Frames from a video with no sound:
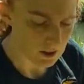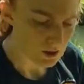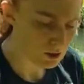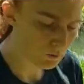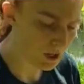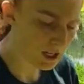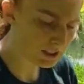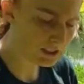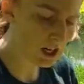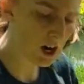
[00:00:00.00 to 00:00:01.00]
So we're going to
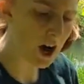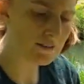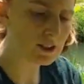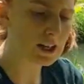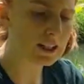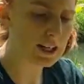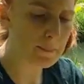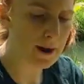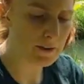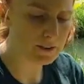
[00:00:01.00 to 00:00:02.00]
start off talking
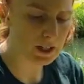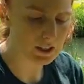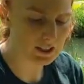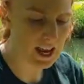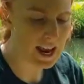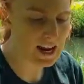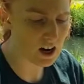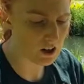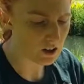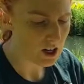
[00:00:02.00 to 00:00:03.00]
about their
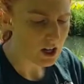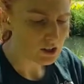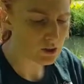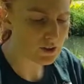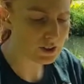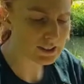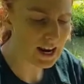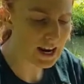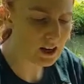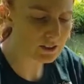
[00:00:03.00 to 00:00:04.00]
tail. So their
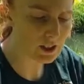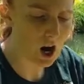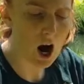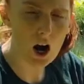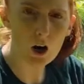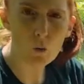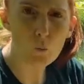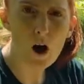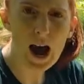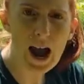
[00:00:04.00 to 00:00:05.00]
tails are
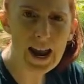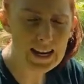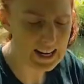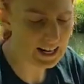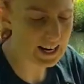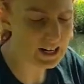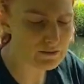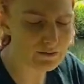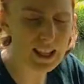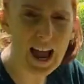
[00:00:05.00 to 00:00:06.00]
wide and
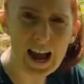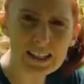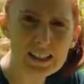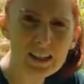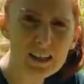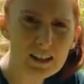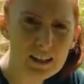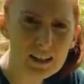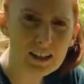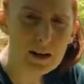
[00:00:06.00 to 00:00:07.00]
flat,
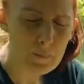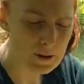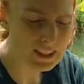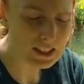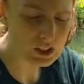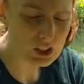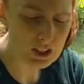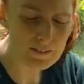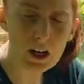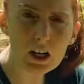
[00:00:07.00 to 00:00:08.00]
but they
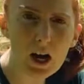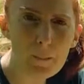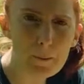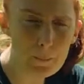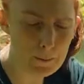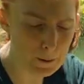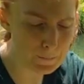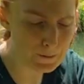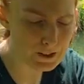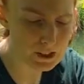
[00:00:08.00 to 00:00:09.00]
serve a couple
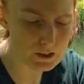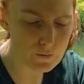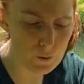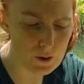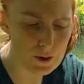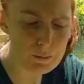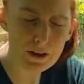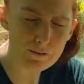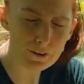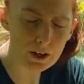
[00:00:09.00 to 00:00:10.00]
purposes for the
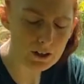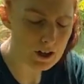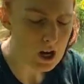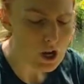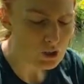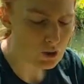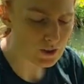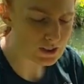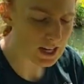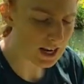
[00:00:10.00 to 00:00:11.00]
beaver. So
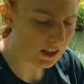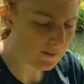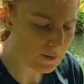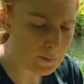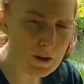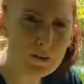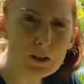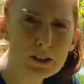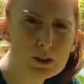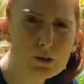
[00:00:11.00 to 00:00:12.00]
the tail of the beaver
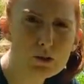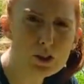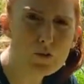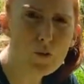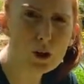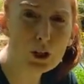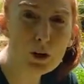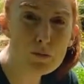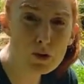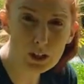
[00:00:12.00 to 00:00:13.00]
is used for
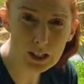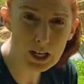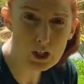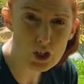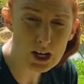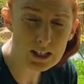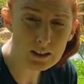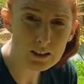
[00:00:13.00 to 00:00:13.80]
communication,